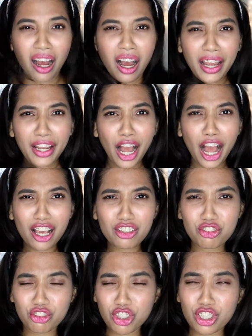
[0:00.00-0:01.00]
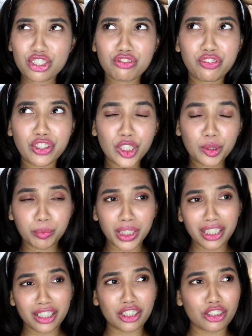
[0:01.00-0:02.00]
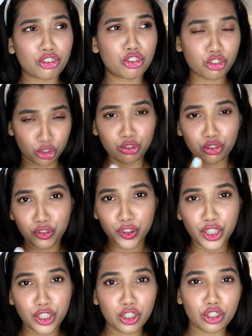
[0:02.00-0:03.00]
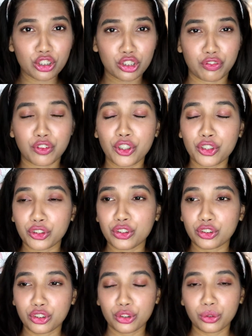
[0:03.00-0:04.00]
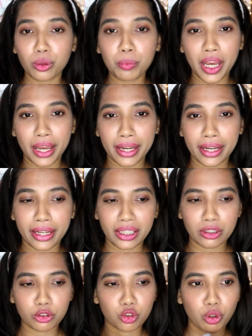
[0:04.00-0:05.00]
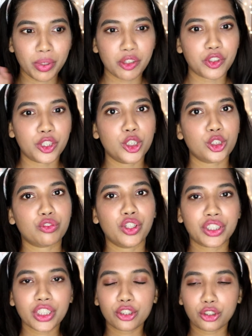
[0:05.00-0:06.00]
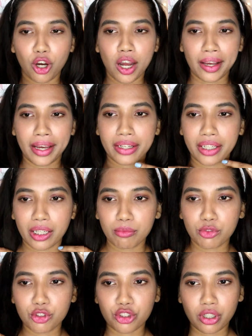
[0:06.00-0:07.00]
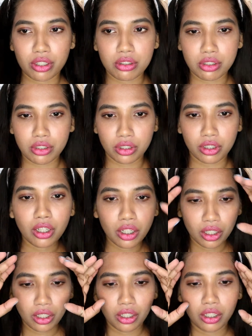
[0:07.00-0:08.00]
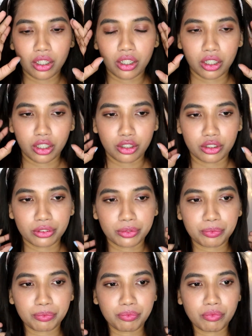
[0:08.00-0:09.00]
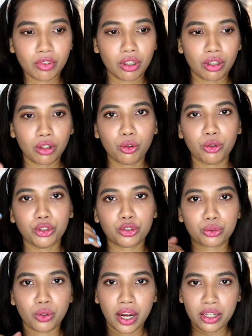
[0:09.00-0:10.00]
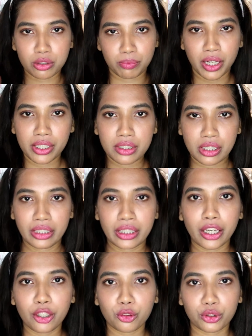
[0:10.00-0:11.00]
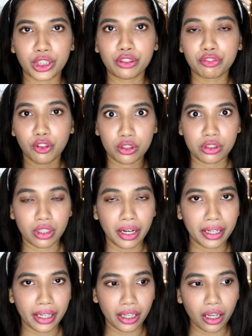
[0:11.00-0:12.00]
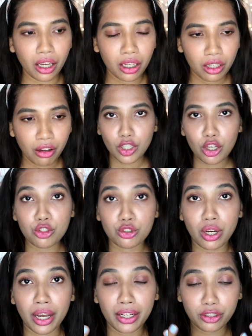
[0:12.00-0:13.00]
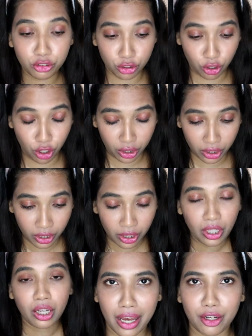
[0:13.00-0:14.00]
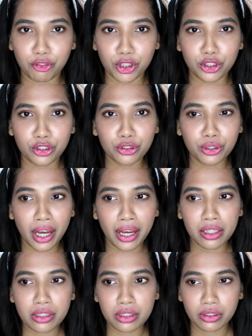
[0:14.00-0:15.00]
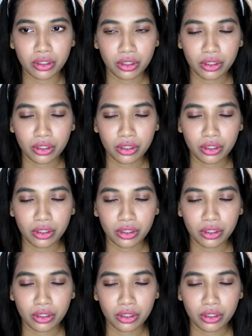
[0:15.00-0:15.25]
Hi guys, just filming 2 videos for YouTube and so many videos for TikTok, and I'm just uh, going towards my skincare routine for Sunday. So I thought share with you guys.